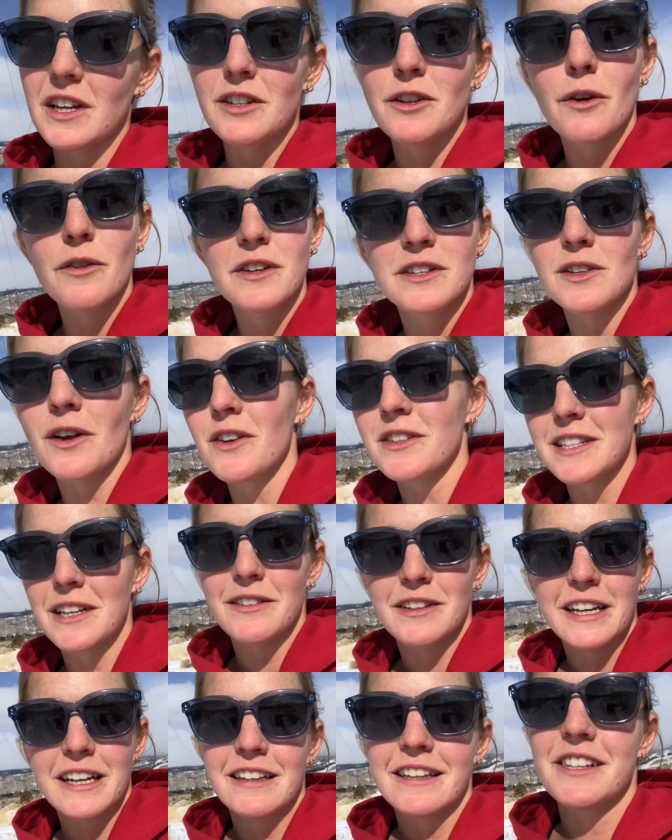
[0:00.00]
I know these all
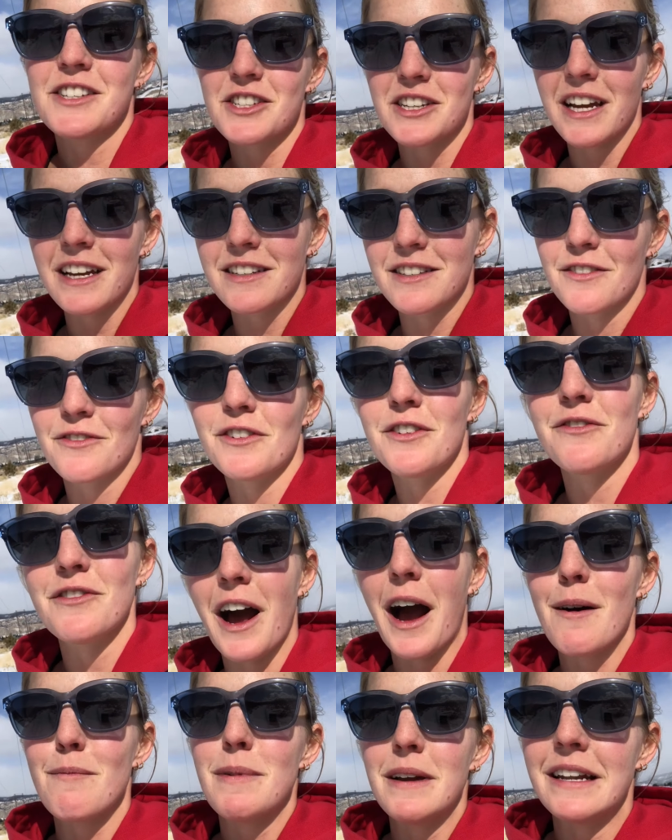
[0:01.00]
sound like cliches if you've
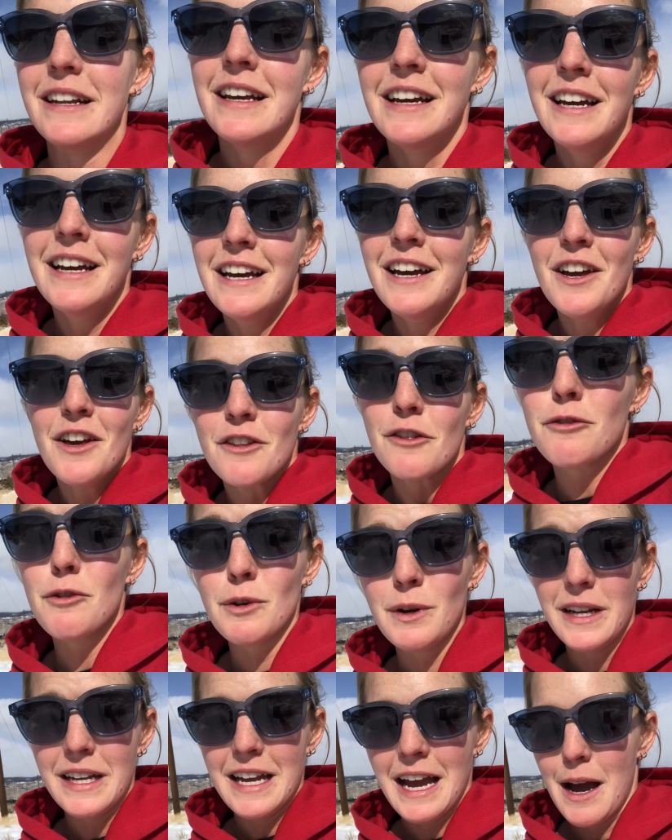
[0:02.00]
not been
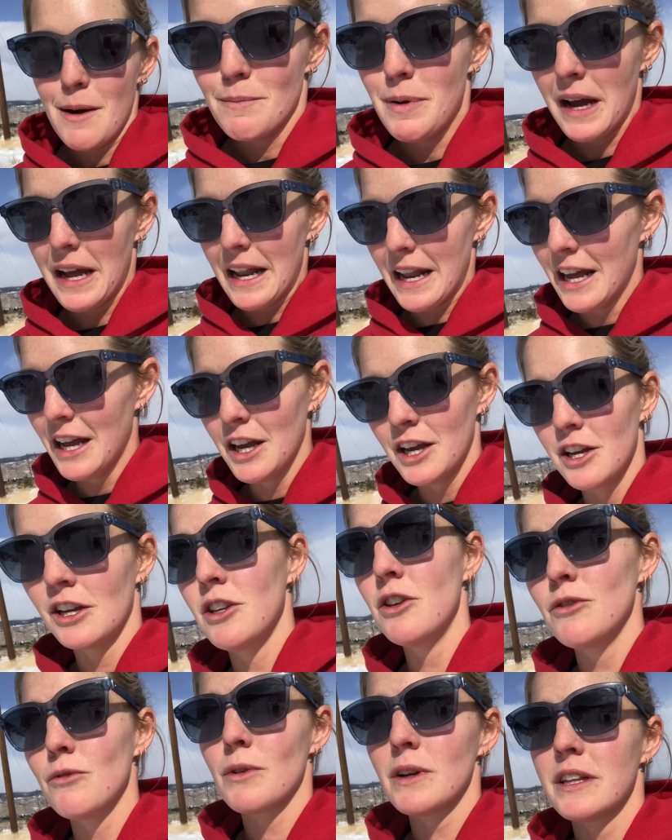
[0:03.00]
through it yet, but
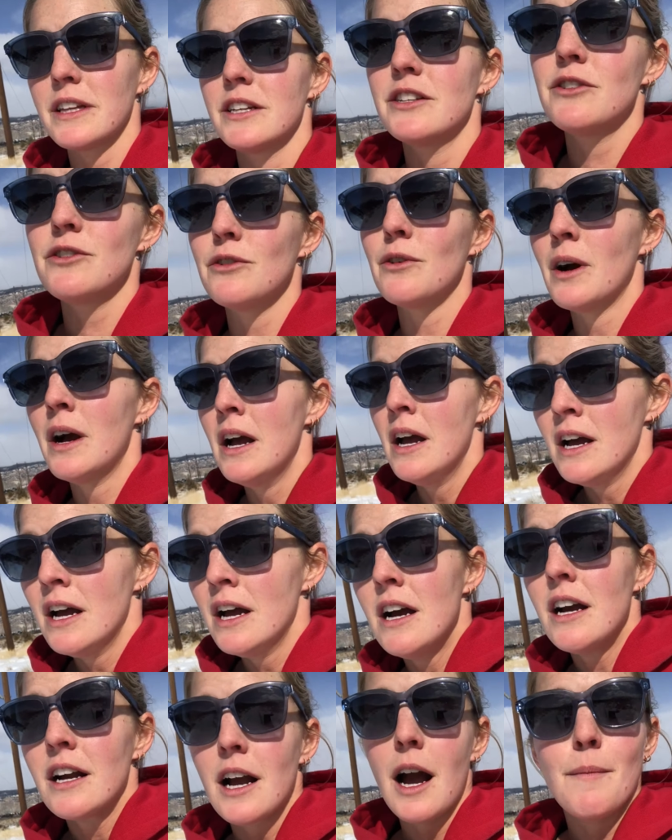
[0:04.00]
you really do
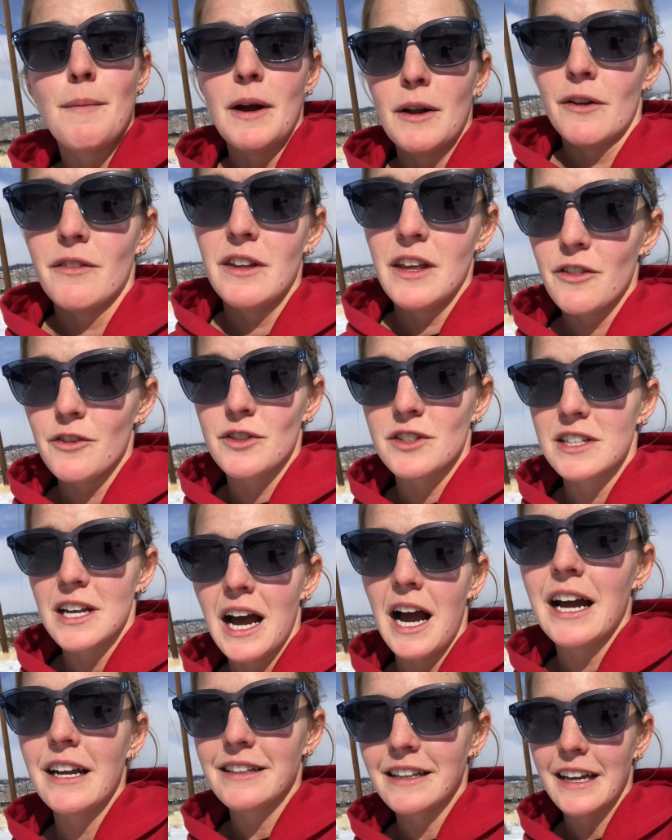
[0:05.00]
come out on the other
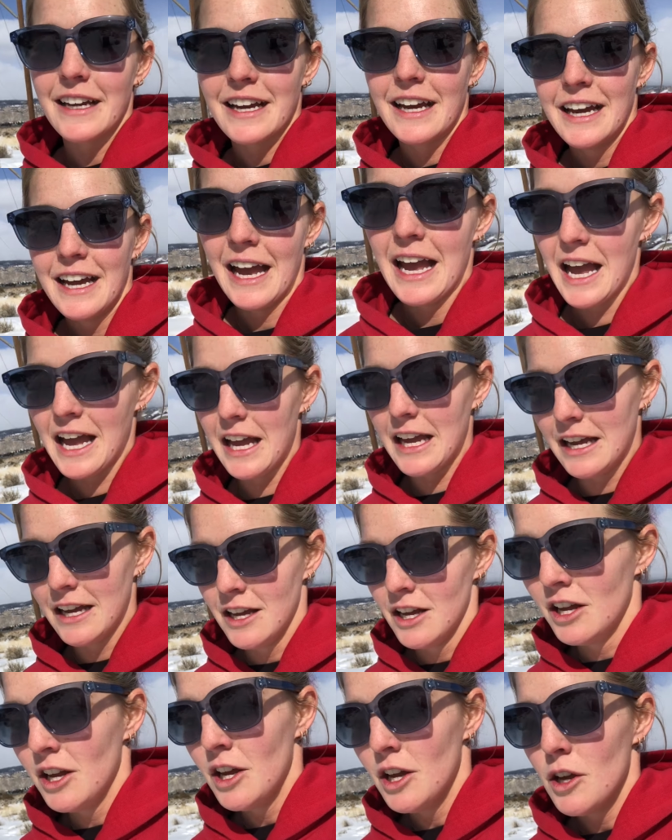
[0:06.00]
side like a
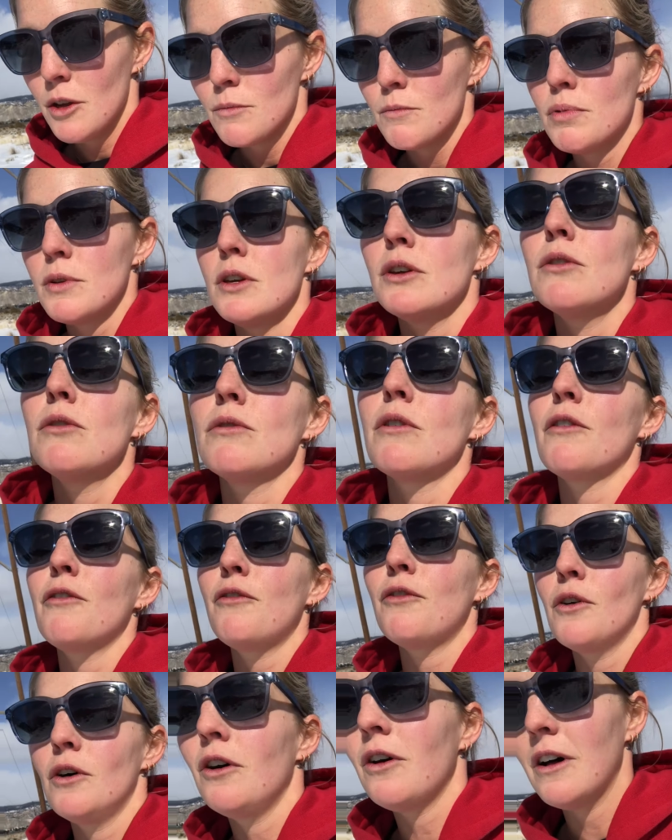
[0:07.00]

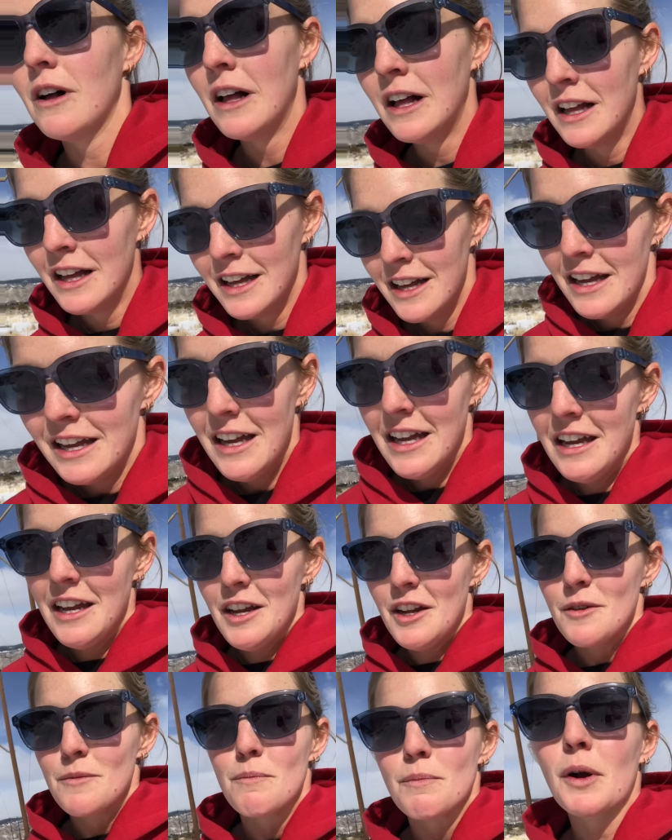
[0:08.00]
beautiful
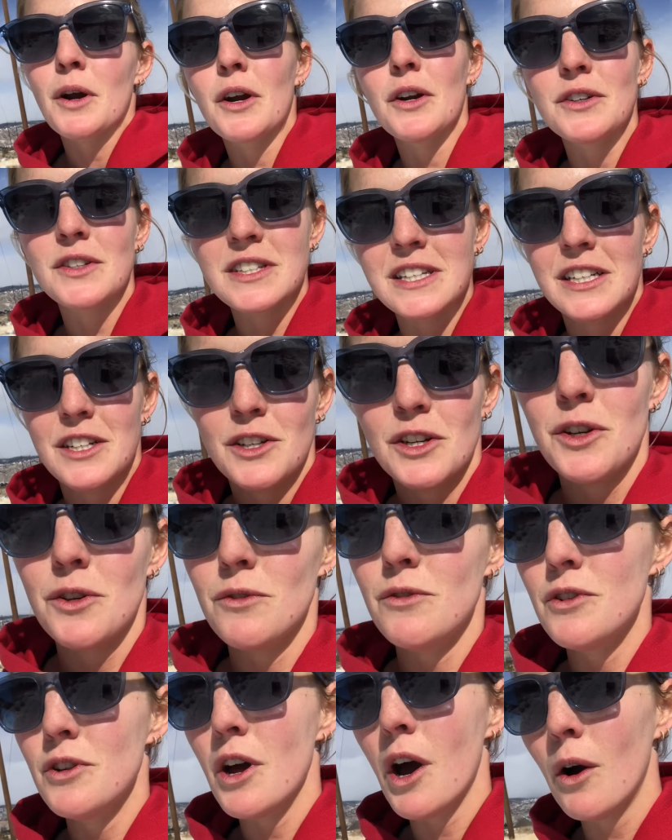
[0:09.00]
person
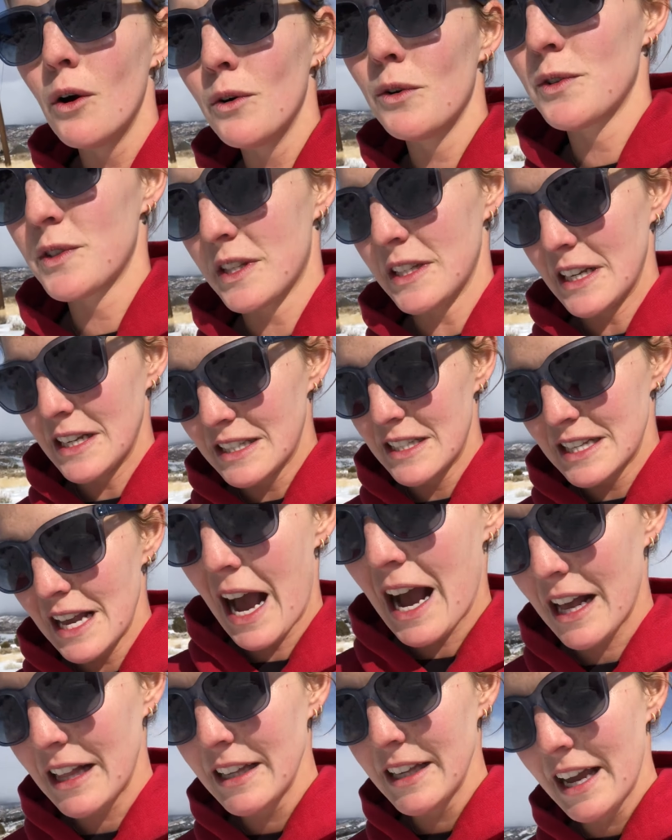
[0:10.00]
who knows
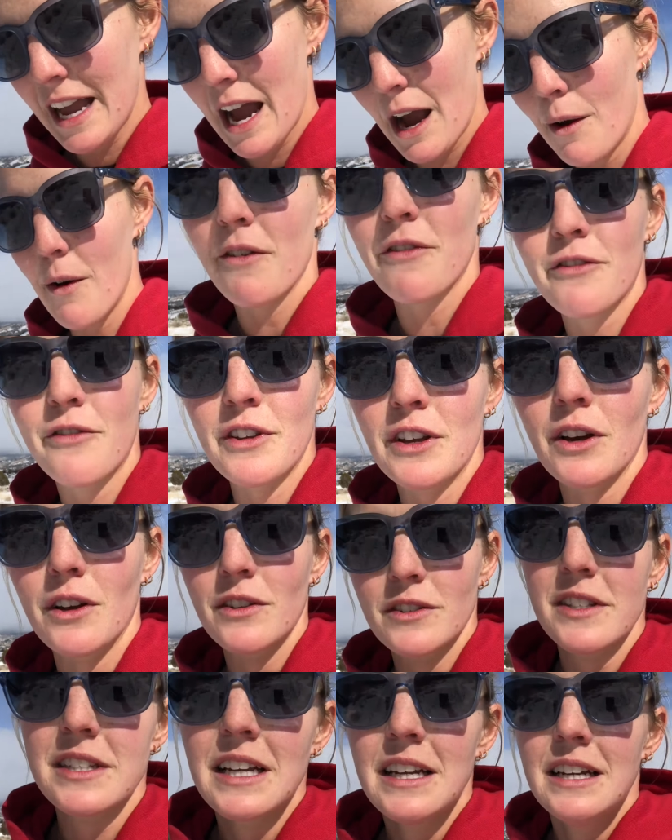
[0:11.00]
exactly how it
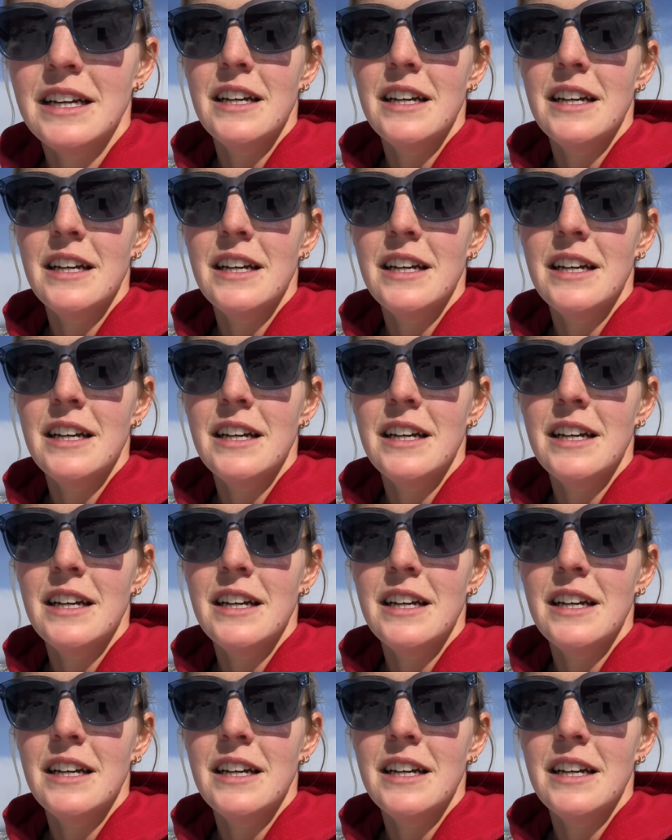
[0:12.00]
feels